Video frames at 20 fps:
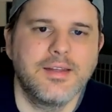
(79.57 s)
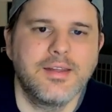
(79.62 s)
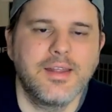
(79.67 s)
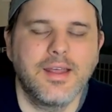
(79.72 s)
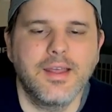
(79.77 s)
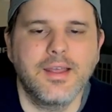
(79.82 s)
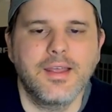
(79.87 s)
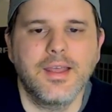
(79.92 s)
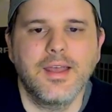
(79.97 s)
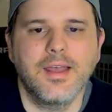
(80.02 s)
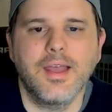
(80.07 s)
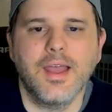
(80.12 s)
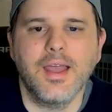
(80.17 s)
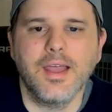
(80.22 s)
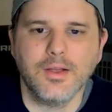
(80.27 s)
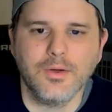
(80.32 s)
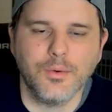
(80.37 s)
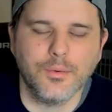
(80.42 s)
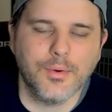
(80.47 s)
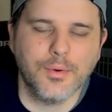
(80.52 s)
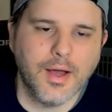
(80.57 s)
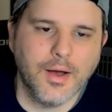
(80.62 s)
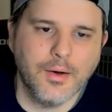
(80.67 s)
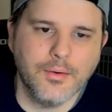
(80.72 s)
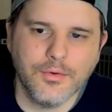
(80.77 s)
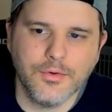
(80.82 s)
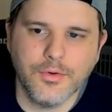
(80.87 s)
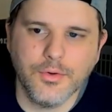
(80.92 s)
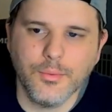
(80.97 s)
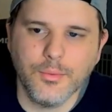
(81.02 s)
take a angle
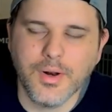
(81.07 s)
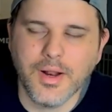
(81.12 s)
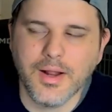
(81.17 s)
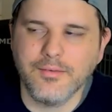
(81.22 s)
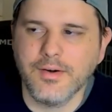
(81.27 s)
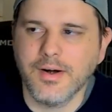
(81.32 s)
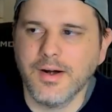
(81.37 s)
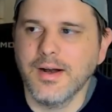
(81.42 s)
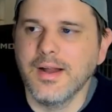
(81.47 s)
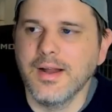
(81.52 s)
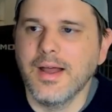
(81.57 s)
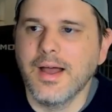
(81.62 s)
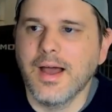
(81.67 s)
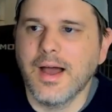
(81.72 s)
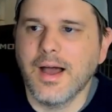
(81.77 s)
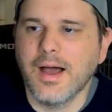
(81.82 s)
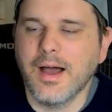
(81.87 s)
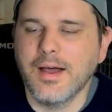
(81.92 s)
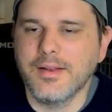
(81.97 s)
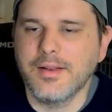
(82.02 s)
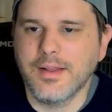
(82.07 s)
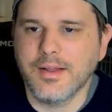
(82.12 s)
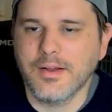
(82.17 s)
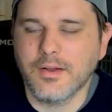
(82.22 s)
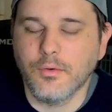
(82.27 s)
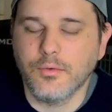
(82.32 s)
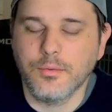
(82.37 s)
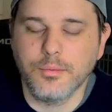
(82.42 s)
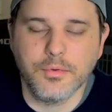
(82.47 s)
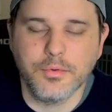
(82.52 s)
route, do whatever,
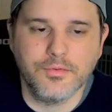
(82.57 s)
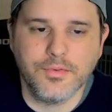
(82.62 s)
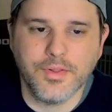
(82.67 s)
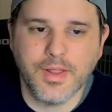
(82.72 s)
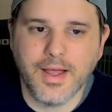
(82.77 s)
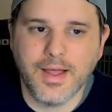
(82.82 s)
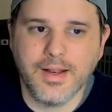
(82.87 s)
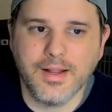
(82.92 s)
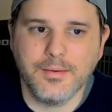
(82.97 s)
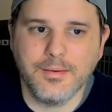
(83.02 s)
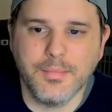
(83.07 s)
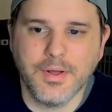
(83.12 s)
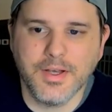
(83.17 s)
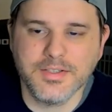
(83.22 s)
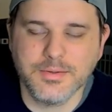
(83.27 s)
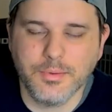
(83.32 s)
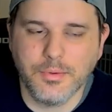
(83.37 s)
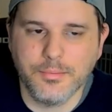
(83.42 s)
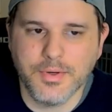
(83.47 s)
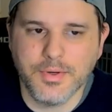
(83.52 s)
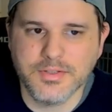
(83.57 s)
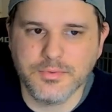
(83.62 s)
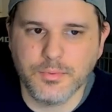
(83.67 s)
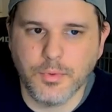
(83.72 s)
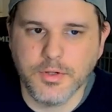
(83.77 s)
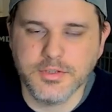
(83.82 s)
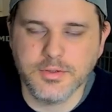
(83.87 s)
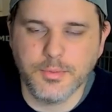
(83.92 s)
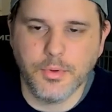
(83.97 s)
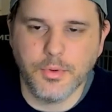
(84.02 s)
go from the flat and make someone miss,
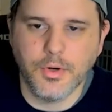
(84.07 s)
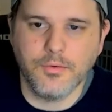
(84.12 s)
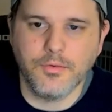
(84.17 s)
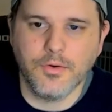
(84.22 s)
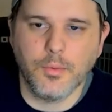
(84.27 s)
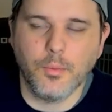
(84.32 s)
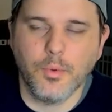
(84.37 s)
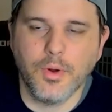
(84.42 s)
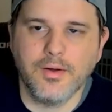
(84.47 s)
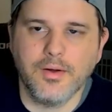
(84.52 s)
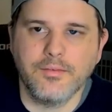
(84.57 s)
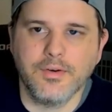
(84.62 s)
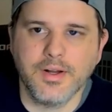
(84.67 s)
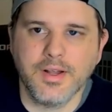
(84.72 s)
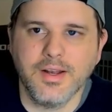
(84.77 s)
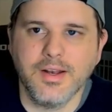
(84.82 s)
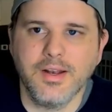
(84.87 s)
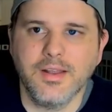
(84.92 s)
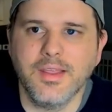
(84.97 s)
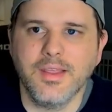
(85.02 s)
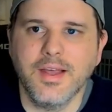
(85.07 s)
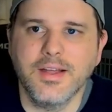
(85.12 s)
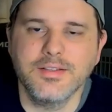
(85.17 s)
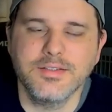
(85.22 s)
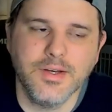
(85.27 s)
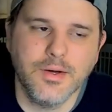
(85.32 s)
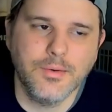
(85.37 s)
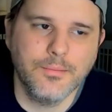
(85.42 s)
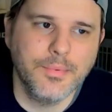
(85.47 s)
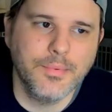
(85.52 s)
run someone over, whatever, and get into the end
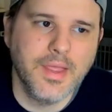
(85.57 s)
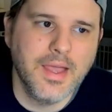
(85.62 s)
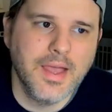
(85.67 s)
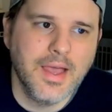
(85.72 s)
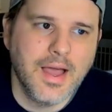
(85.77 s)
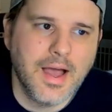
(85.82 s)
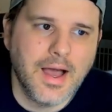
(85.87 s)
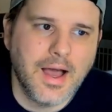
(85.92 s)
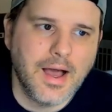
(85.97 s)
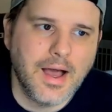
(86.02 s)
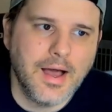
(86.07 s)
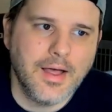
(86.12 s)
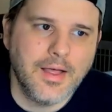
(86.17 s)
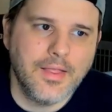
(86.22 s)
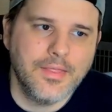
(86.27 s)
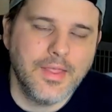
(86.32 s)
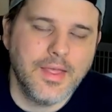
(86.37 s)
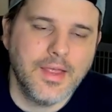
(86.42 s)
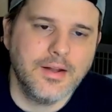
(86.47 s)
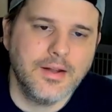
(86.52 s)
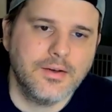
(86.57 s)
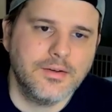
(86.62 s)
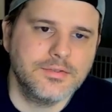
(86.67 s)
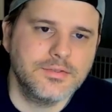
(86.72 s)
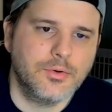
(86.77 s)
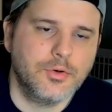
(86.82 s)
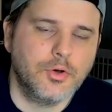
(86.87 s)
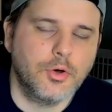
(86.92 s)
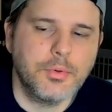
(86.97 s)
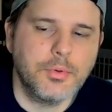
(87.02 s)
zone. And then
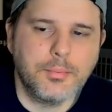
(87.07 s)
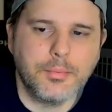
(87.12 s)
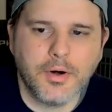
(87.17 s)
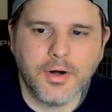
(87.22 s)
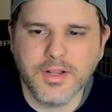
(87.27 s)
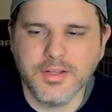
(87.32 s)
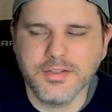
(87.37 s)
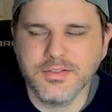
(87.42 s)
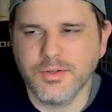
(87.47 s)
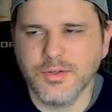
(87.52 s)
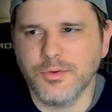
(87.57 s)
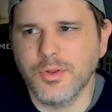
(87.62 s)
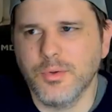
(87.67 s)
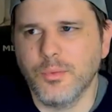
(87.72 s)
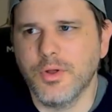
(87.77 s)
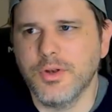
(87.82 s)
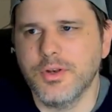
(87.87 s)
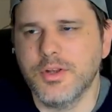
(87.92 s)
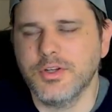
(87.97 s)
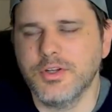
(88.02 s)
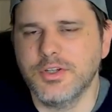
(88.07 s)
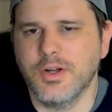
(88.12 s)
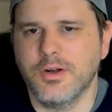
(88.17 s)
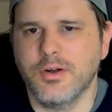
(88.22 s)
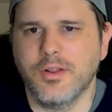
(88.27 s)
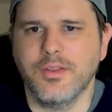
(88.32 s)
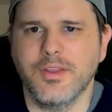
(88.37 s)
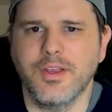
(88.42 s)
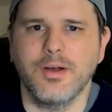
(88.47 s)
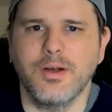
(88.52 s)
also Colby Parkinson, only one touchdown
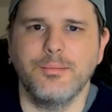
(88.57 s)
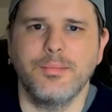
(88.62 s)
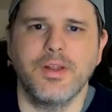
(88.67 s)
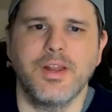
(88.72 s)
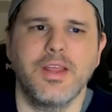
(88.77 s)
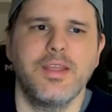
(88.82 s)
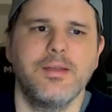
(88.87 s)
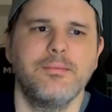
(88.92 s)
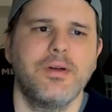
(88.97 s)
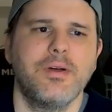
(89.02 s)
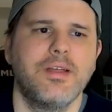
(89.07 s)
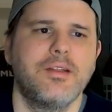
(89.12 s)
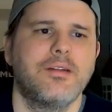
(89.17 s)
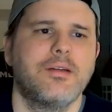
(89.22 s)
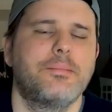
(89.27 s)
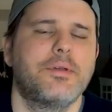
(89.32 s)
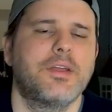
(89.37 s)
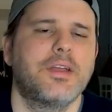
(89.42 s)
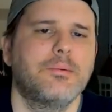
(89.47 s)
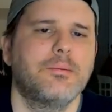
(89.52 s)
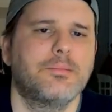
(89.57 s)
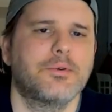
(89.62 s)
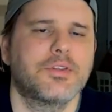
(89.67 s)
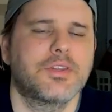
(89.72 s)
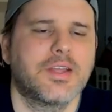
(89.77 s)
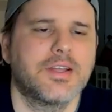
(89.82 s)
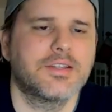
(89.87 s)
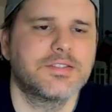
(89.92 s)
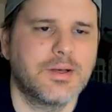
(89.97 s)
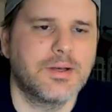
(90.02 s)
on the year, but he might be able to
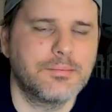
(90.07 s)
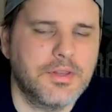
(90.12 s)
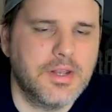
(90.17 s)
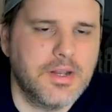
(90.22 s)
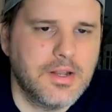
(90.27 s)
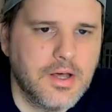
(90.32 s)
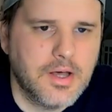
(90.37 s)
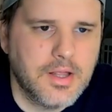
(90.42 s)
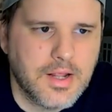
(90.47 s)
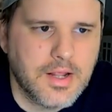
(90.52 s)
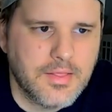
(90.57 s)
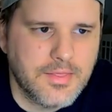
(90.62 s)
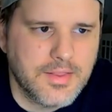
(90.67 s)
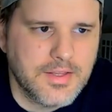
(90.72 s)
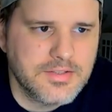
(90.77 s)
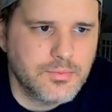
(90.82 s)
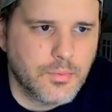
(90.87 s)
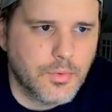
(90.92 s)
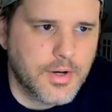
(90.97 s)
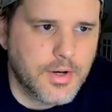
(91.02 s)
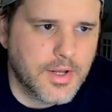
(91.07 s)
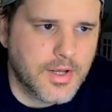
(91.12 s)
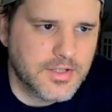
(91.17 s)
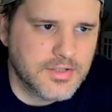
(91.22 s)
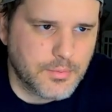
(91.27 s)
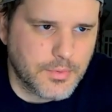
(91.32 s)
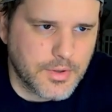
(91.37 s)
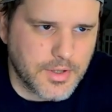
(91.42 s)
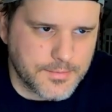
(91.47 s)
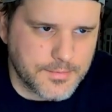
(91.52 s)
get something done in this one
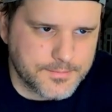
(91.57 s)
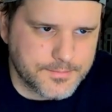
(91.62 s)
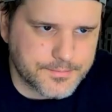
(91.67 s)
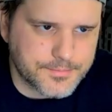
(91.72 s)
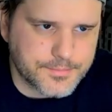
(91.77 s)
as well.